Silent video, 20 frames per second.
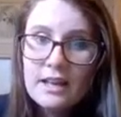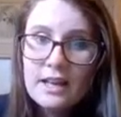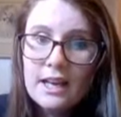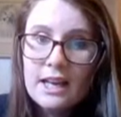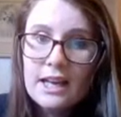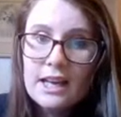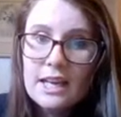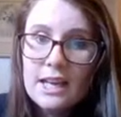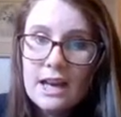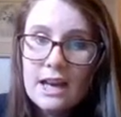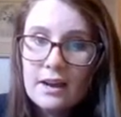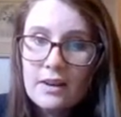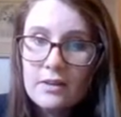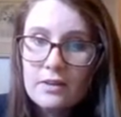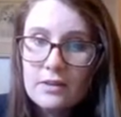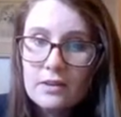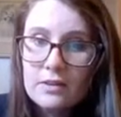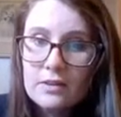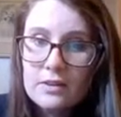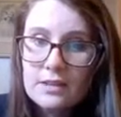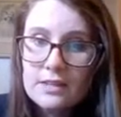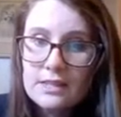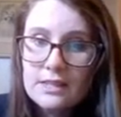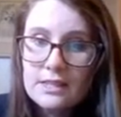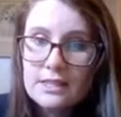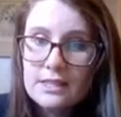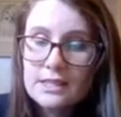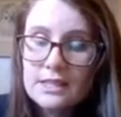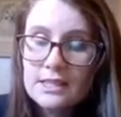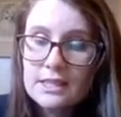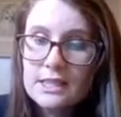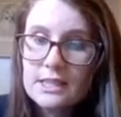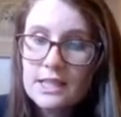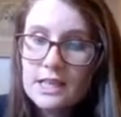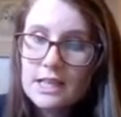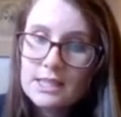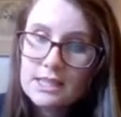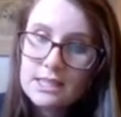And now you can see 68,